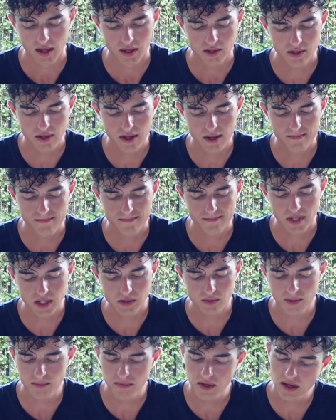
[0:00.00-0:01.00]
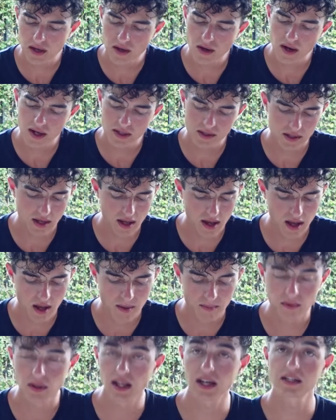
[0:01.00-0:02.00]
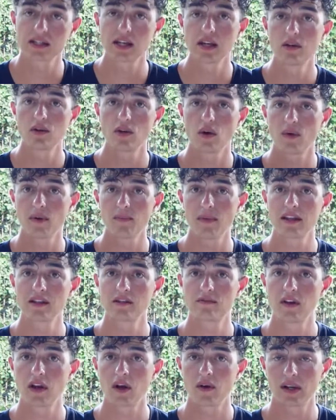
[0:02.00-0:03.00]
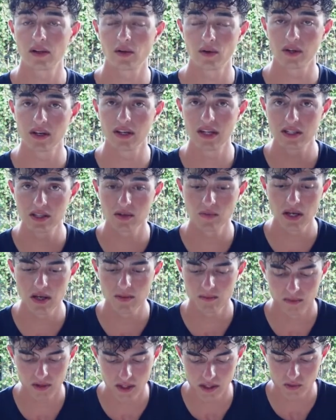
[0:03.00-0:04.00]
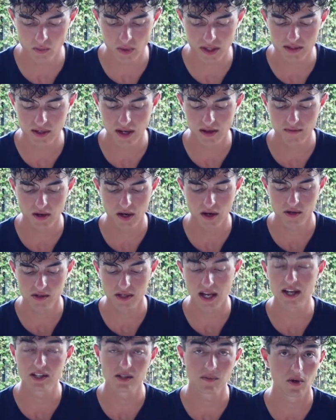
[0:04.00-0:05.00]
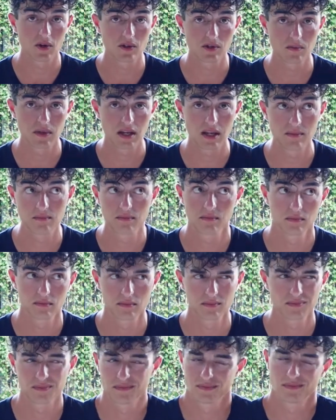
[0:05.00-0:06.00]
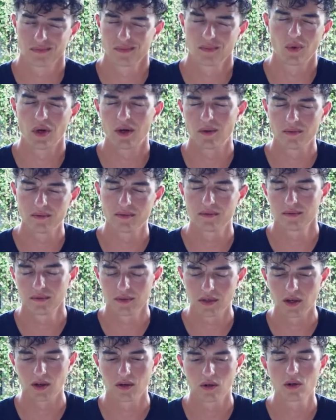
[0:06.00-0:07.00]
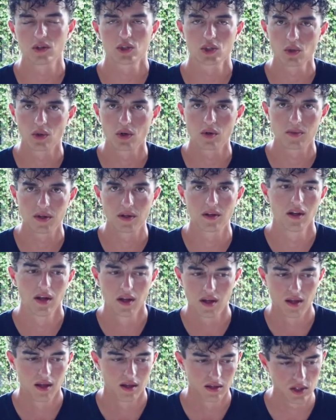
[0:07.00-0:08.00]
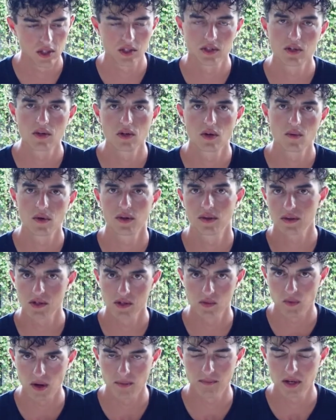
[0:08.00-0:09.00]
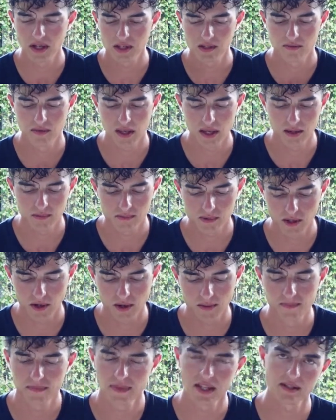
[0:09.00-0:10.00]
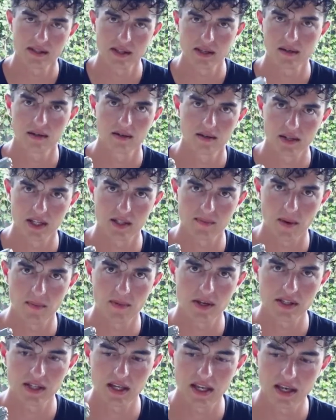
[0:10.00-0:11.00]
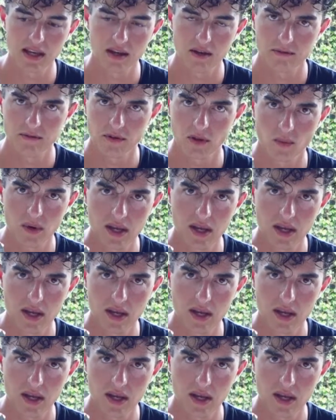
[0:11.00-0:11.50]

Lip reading: So yeah, that's what I'm thinking, guys. Like I said, don't want to make this video any longer than it needs to be. These Wednesday videos are supposed to be, well, not shorter, but just to do with just one piece of gear. So that's it. That's my piece of gear for the